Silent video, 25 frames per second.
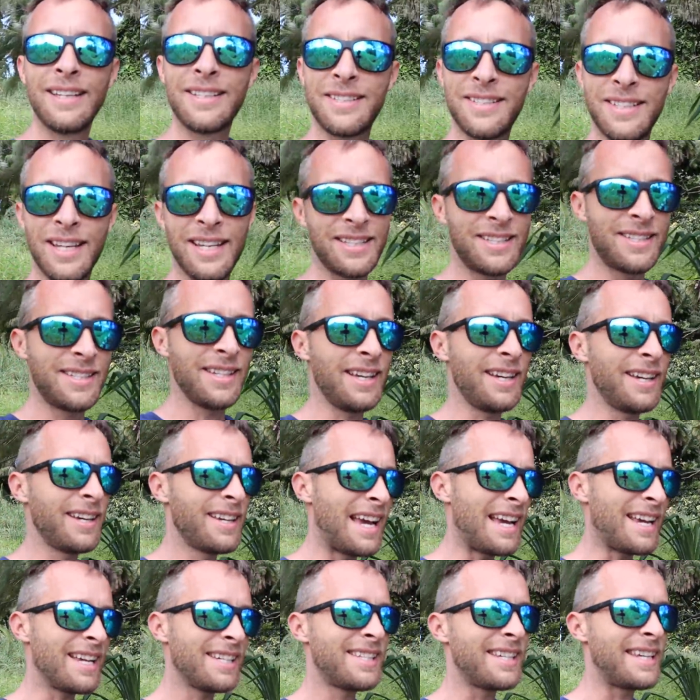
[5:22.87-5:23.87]
It's it's uh,
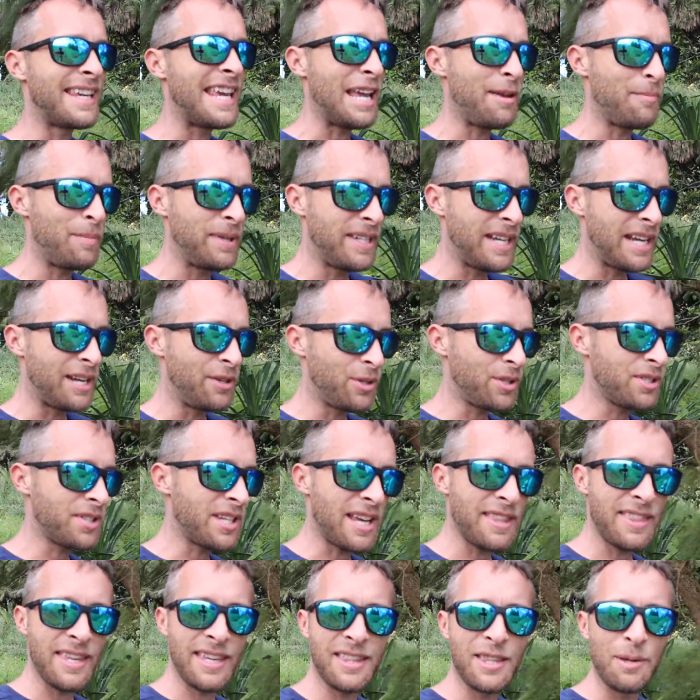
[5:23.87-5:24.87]
I guess it can be dangerous.
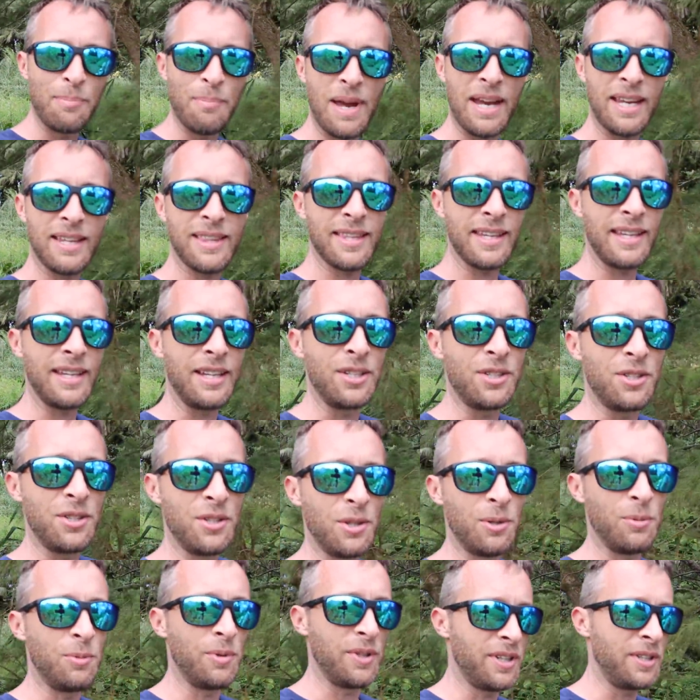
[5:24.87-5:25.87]
I think the main thing is you
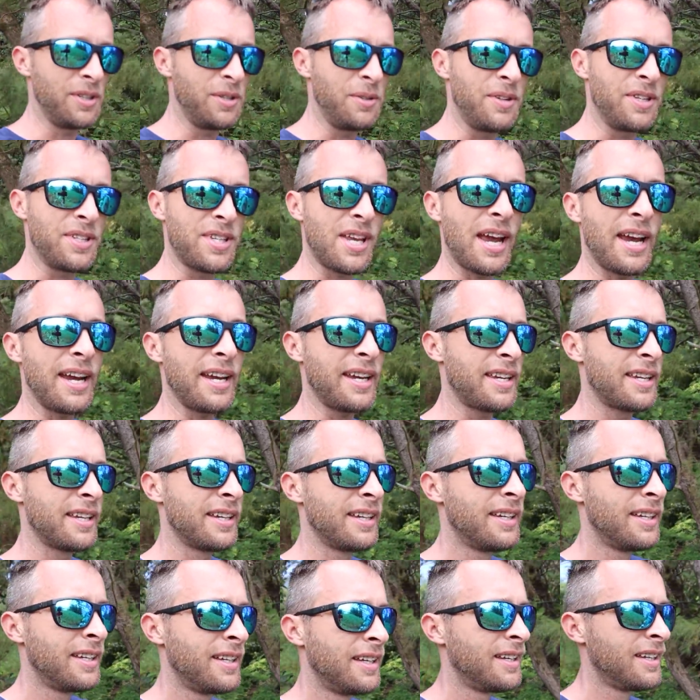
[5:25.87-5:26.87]
don't want to do this hike.
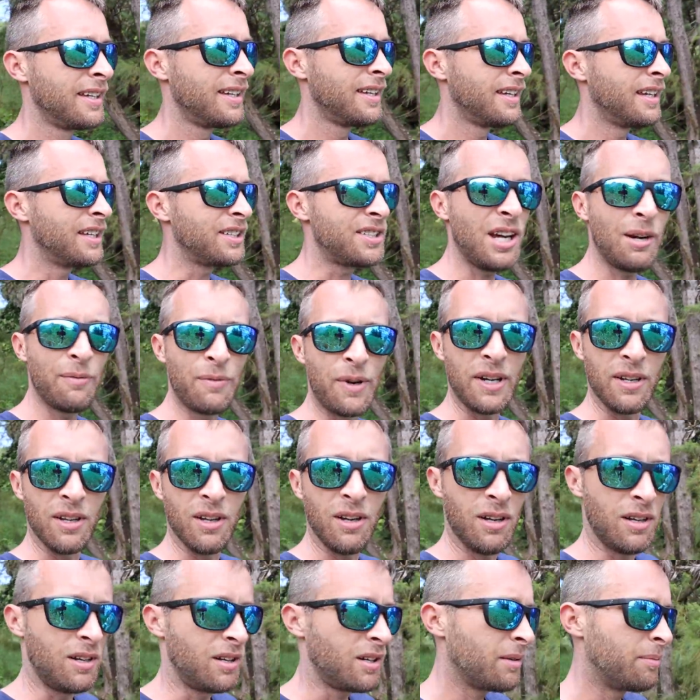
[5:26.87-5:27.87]
It's not very
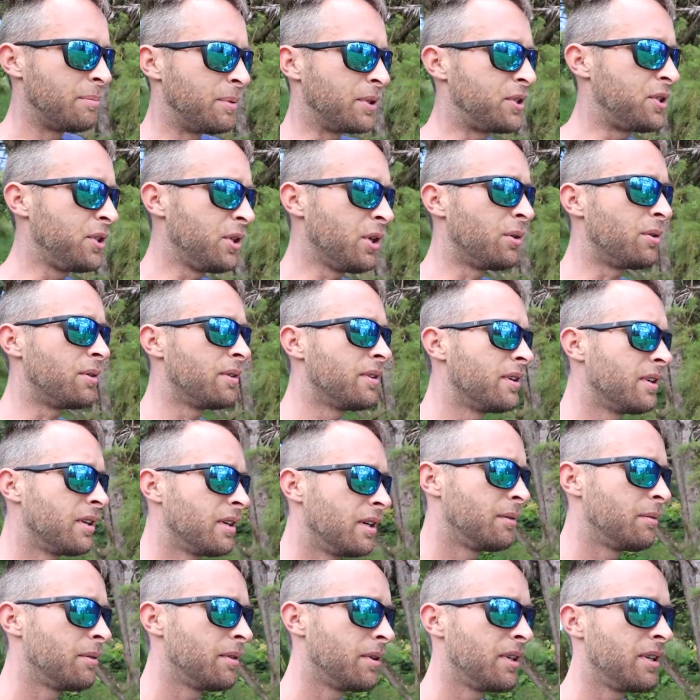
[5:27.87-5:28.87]
long, while but you don't
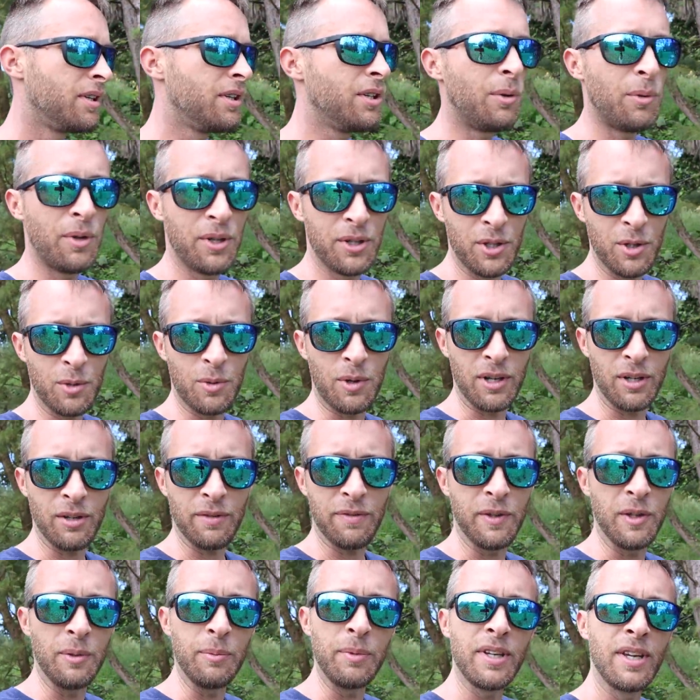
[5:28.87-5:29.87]
filming yourself. you don't want to do it while you're
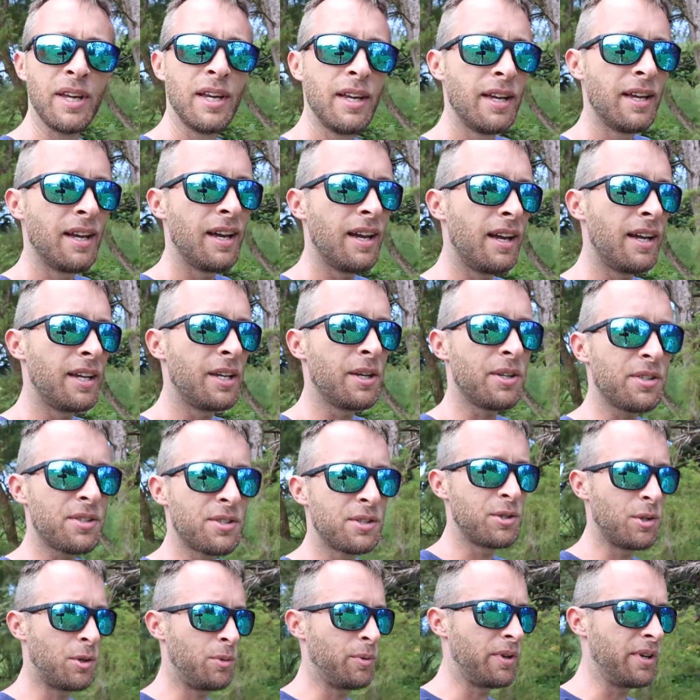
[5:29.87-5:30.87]
filming. Uh, you
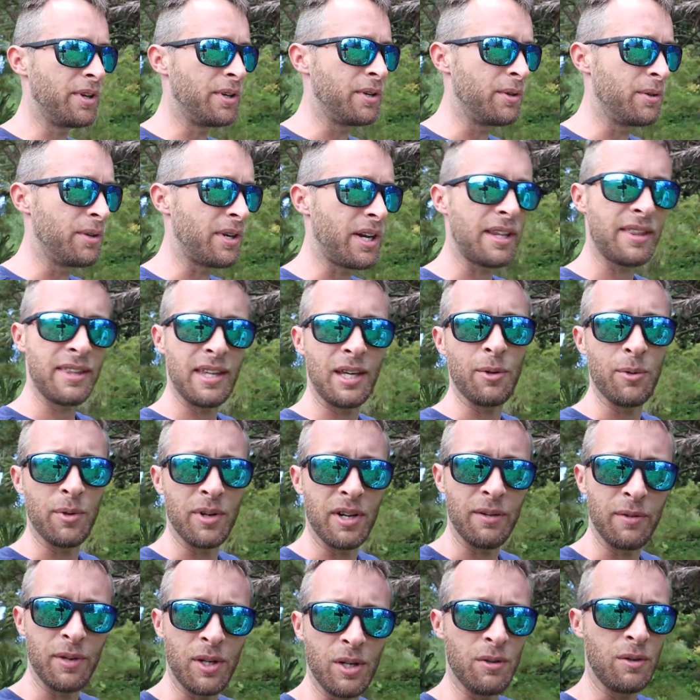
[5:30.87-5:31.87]
also don't want to do it. I think
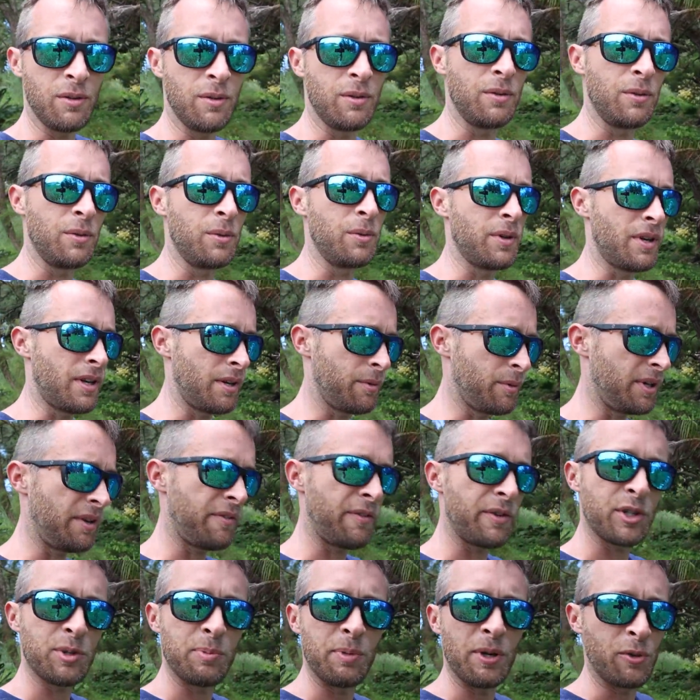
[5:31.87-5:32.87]
whenever you uh,
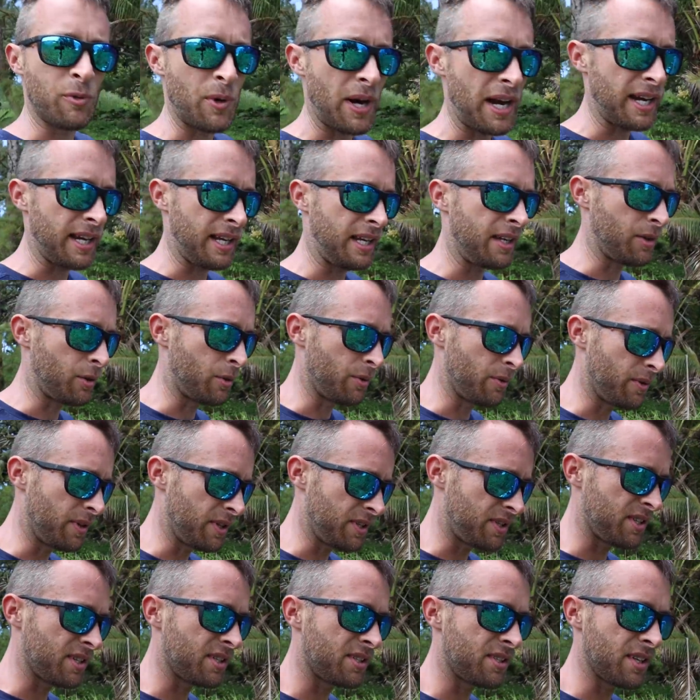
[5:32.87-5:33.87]
whenever it's been raining or
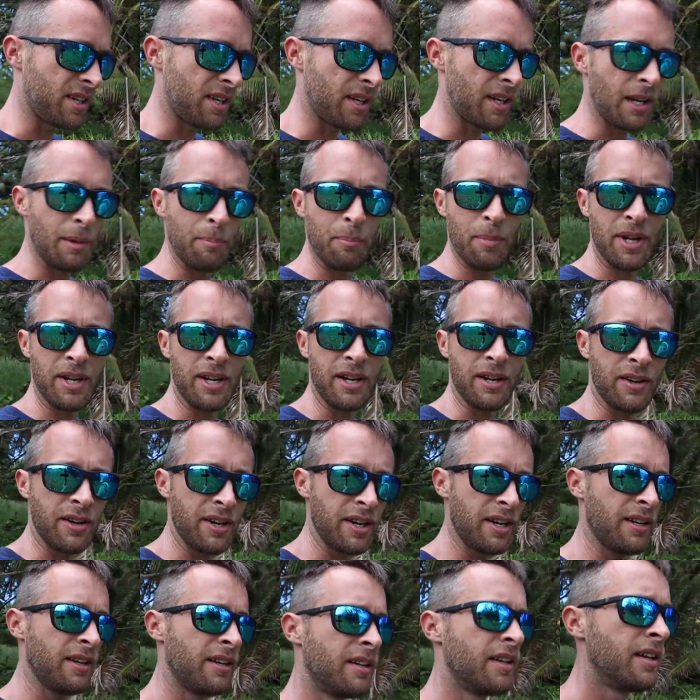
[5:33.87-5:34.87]
this is a, a muddy
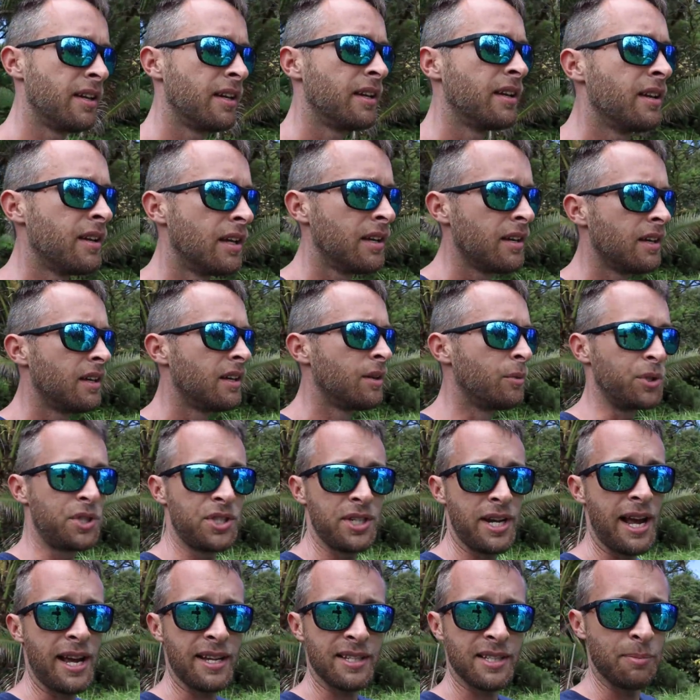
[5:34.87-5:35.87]
area
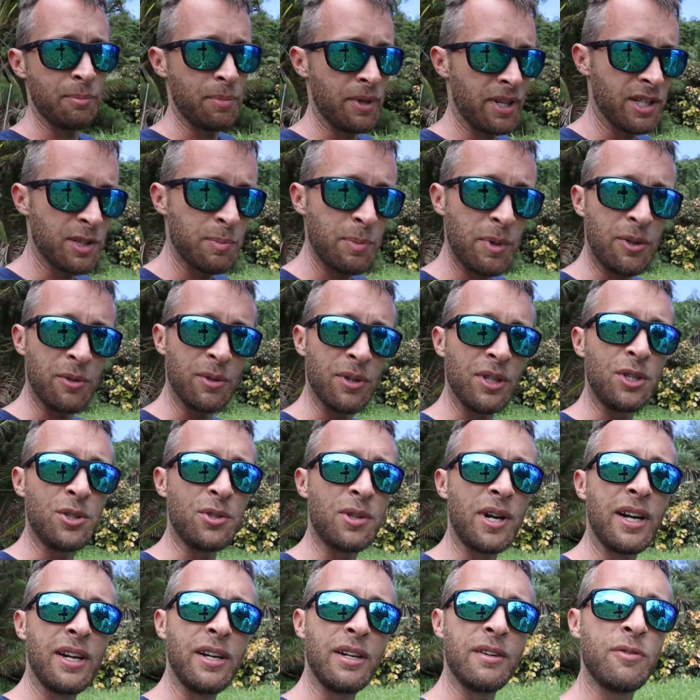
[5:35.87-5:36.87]
which it hasn't been. It's been really
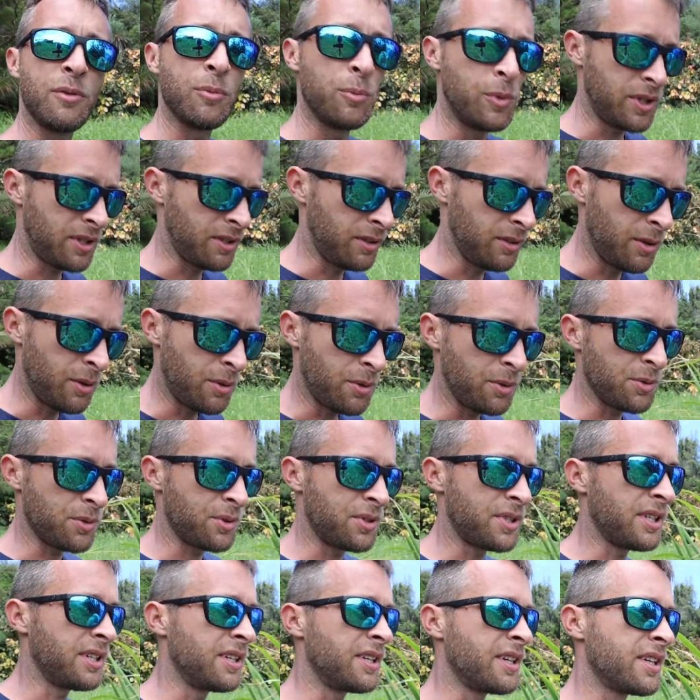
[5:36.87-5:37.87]
dry here from what the locals
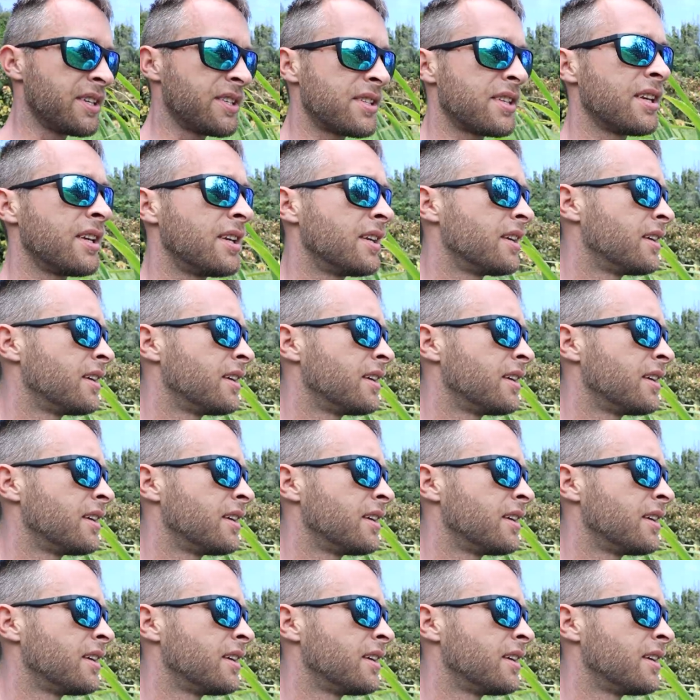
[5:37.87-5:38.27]
are telling us. I'm